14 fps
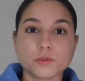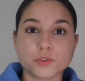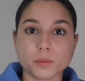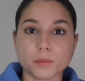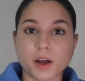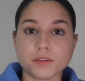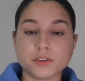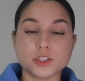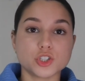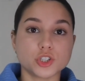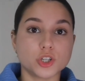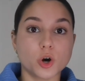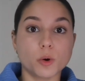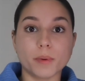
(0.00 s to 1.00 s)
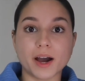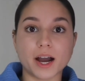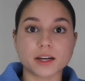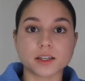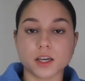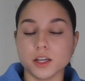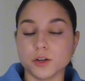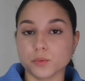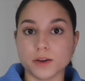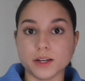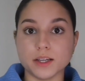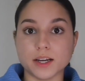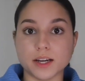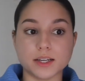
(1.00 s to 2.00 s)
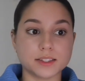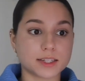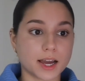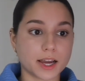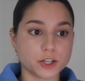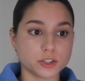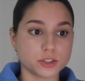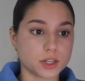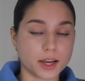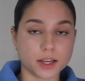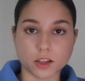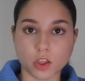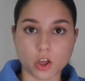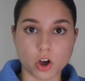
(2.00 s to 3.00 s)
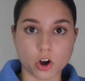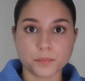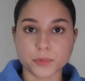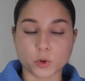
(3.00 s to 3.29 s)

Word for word: from having to go back and read an entire dialogue